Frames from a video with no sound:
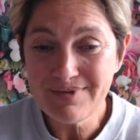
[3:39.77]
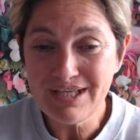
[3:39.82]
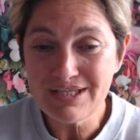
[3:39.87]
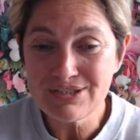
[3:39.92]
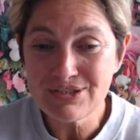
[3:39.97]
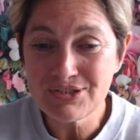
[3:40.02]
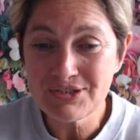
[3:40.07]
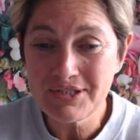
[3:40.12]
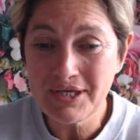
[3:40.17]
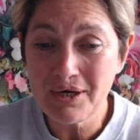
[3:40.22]

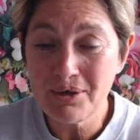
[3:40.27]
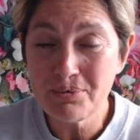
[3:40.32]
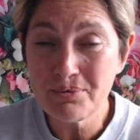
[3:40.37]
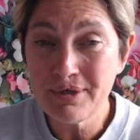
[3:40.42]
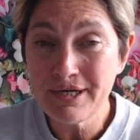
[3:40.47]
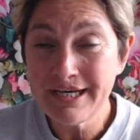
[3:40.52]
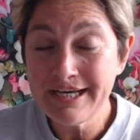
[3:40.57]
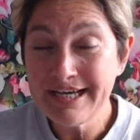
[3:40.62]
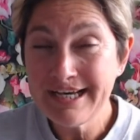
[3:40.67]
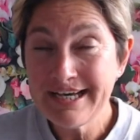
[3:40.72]
So,
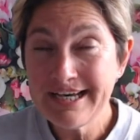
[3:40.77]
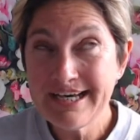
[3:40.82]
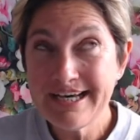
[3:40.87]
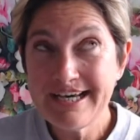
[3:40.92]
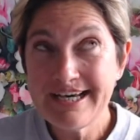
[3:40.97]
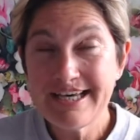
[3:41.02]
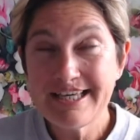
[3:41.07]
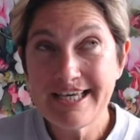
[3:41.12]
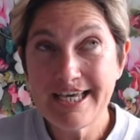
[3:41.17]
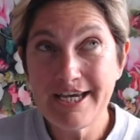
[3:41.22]

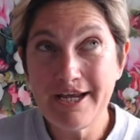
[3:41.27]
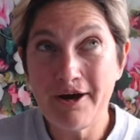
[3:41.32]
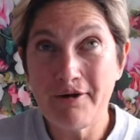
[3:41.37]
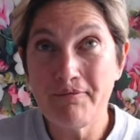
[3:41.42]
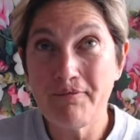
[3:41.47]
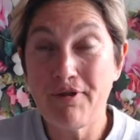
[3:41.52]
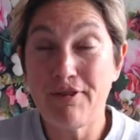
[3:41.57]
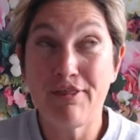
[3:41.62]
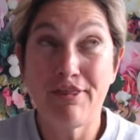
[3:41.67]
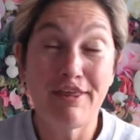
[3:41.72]

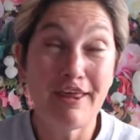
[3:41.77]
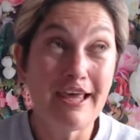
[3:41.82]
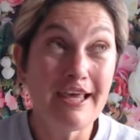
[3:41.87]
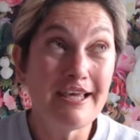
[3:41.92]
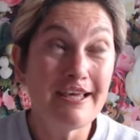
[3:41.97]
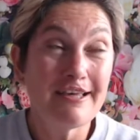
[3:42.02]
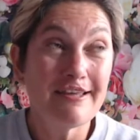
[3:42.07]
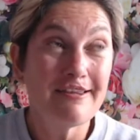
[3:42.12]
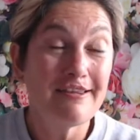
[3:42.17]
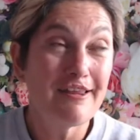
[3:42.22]

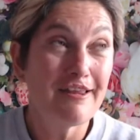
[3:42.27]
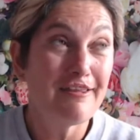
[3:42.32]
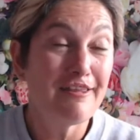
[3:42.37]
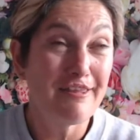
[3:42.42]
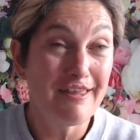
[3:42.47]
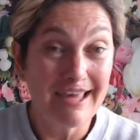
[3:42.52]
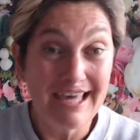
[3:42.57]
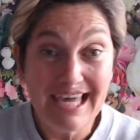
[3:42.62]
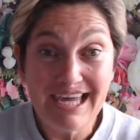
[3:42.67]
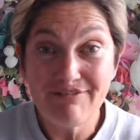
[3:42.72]
the
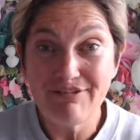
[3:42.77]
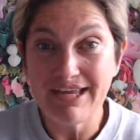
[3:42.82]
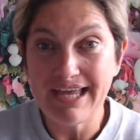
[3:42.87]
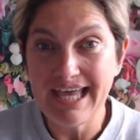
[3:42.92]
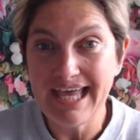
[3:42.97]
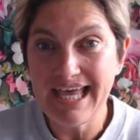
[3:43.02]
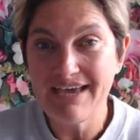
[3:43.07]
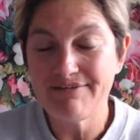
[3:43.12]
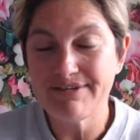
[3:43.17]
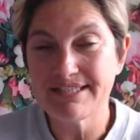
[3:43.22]
theory
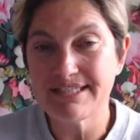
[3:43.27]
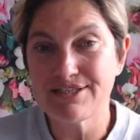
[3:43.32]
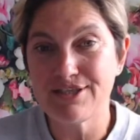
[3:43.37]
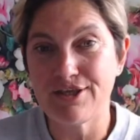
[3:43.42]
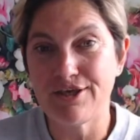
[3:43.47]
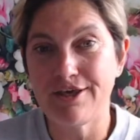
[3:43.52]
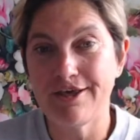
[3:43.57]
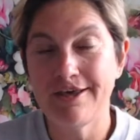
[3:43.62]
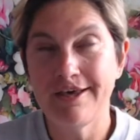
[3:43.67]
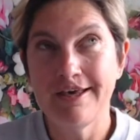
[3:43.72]
here is
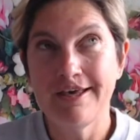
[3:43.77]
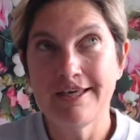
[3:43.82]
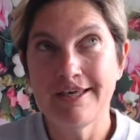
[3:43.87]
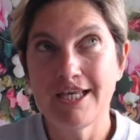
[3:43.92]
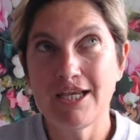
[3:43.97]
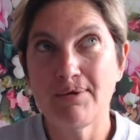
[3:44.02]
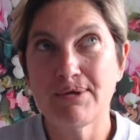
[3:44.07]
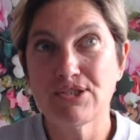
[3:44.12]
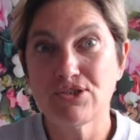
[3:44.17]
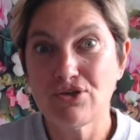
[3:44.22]
that,
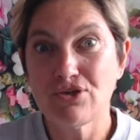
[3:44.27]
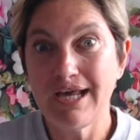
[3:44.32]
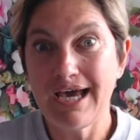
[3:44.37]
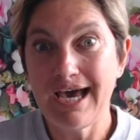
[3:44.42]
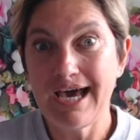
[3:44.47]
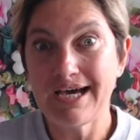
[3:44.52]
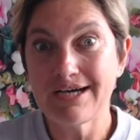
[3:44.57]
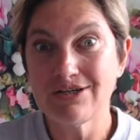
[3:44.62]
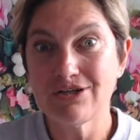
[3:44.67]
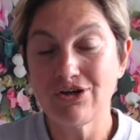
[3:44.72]
it's going to
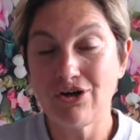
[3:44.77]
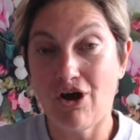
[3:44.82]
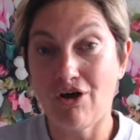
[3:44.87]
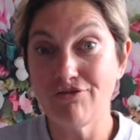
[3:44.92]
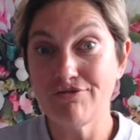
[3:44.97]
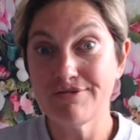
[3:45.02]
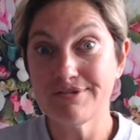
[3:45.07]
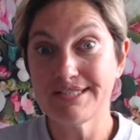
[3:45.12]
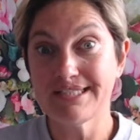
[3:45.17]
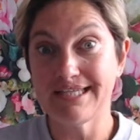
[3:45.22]
hang
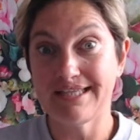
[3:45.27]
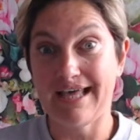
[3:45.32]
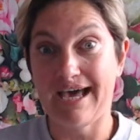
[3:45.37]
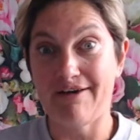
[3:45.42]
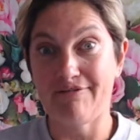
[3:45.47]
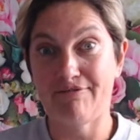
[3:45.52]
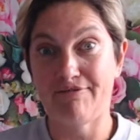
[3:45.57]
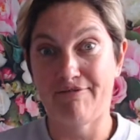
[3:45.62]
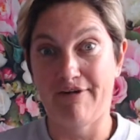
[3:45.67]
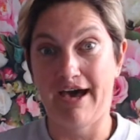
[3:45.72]
on to
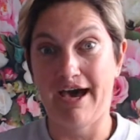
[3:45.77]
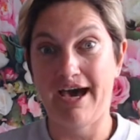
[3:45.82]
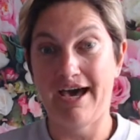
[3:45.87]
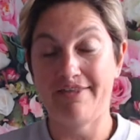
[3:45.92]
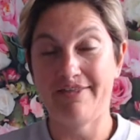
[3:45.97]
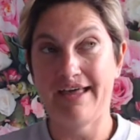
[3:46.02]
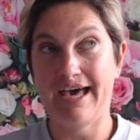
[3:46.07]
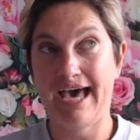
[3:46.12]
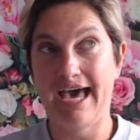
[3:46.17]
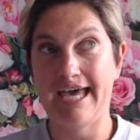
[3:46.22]
that fat and
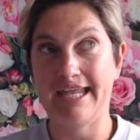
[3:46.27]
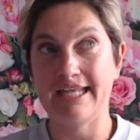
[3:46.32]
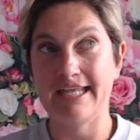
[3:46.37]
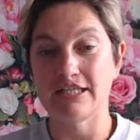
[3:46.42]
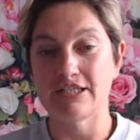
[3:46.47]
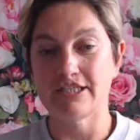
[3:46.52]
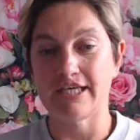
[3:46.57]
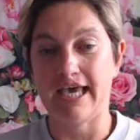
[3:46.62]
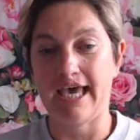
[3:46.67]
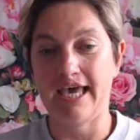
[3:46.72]
that
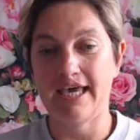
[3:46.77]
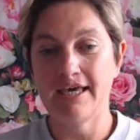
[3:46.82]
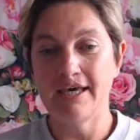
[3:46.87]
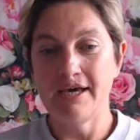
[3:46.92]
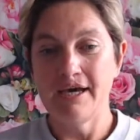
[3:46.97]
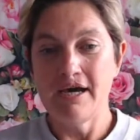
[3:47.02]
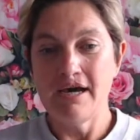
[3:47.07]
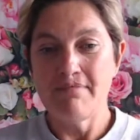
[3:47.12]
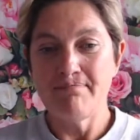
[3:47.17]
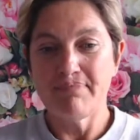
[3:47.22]
energy
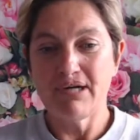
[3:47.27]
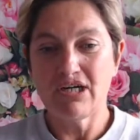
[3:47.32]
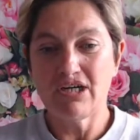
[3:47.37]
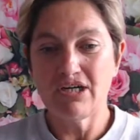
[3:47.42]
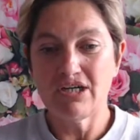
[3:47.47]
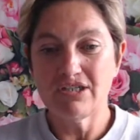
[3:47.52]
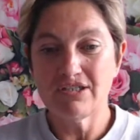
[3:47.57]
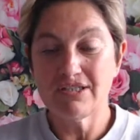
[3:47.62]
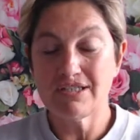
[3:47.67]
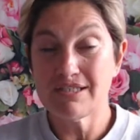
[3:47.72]

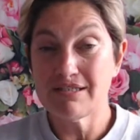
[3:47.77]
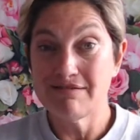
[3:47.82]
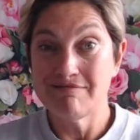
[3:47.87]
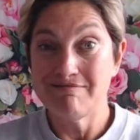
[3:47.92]
because